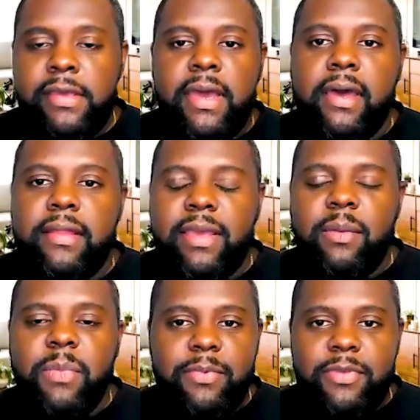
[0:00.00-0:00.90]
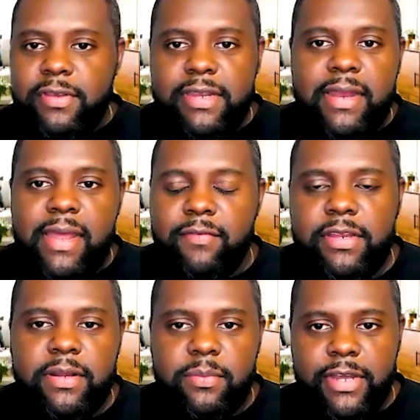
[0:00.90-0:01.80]
that maybe you didn't have a
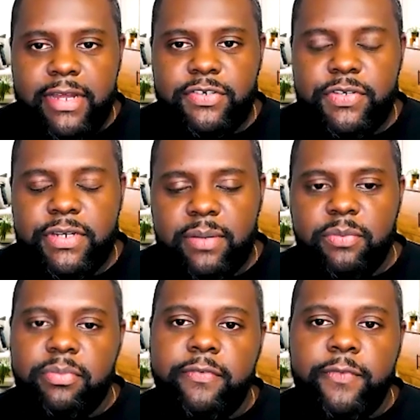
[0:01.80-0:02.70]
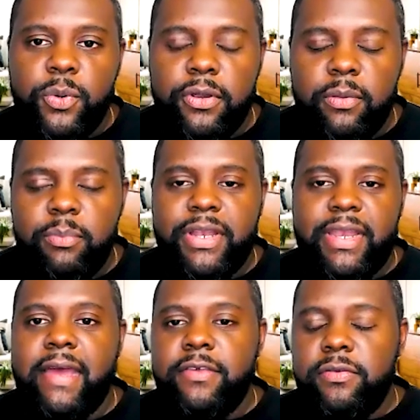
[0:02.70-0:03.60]
Dun & Bradstreet number before, but
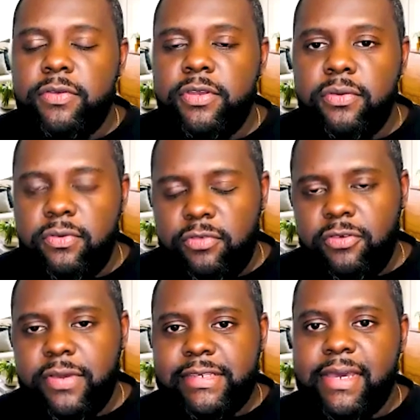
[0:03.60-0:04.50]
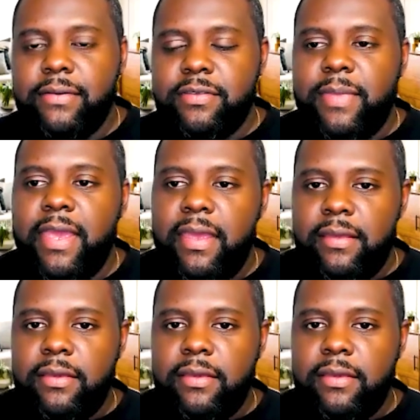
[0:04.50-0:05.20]
now you do, you can tell them, hey,